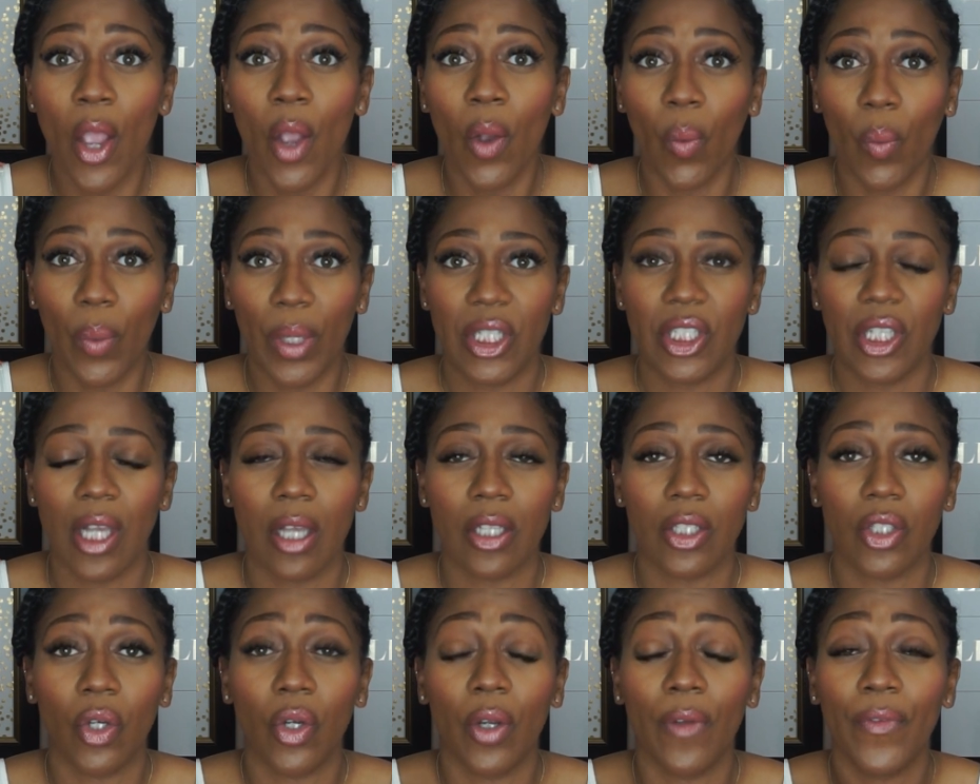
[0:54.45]
with y'all.
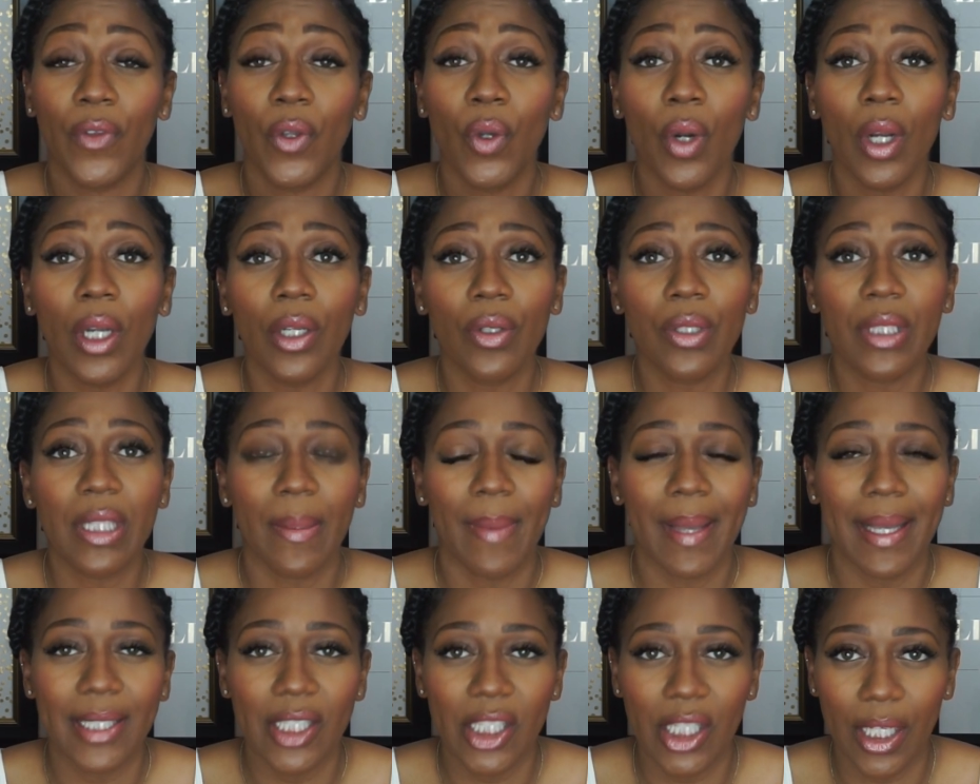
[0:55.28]
So if you are new to
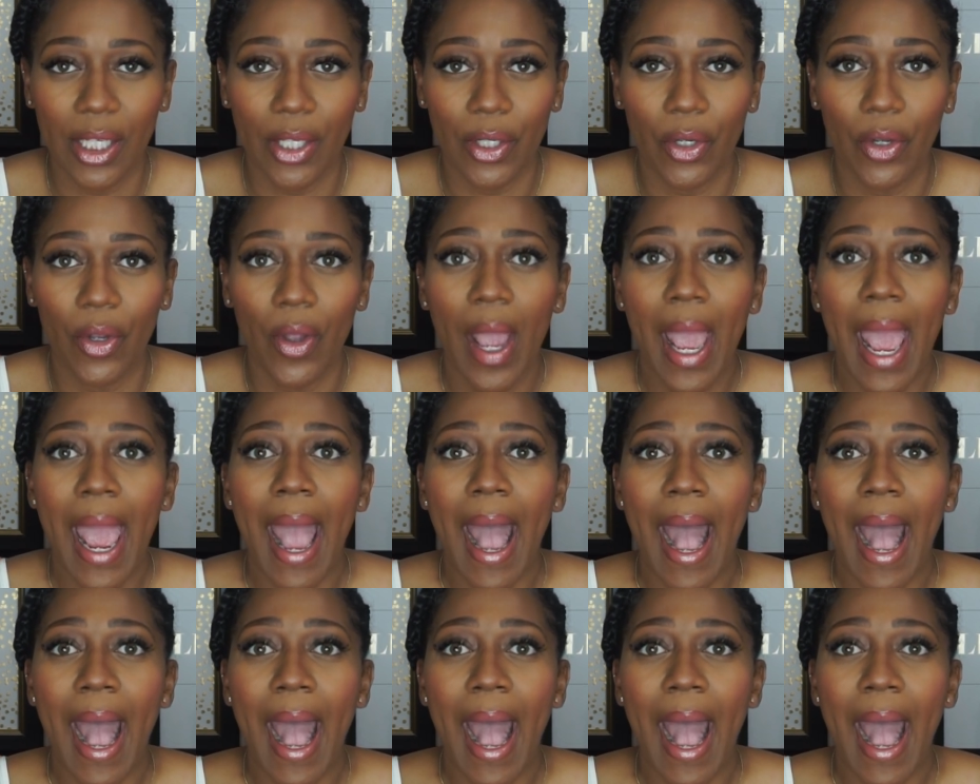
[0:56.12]
my channel,